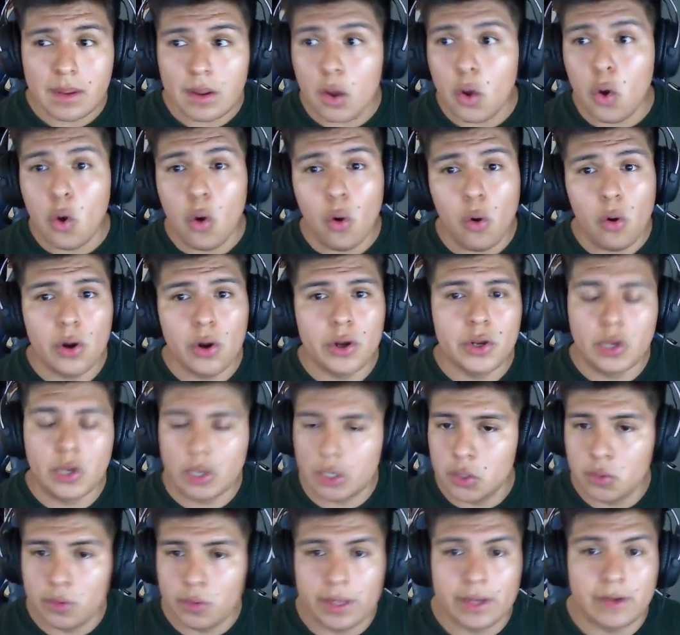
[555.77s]
or you
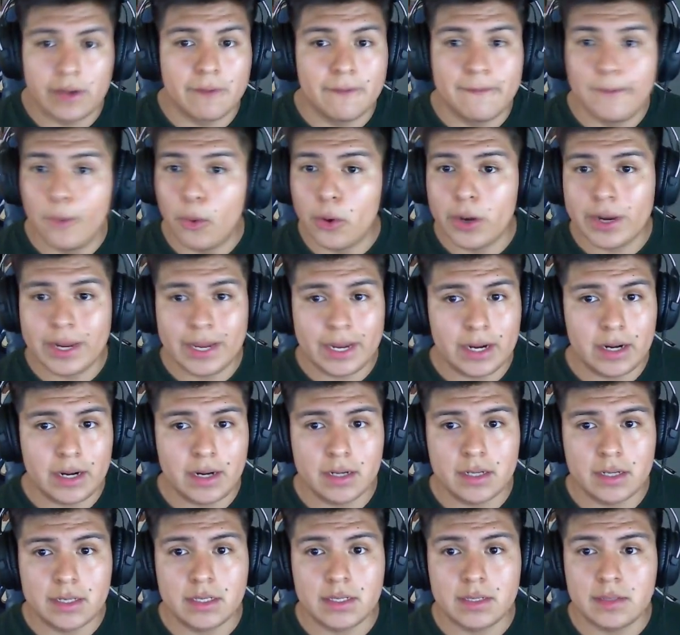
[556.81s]
could do like 4
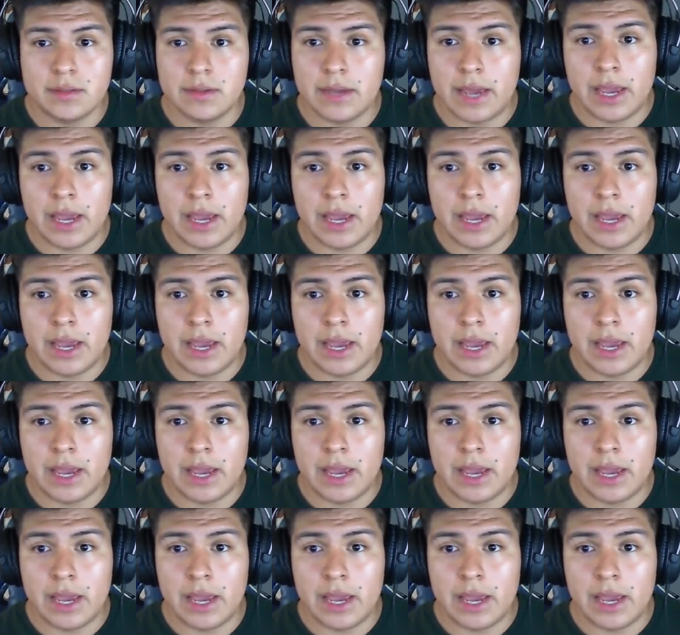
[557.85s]
years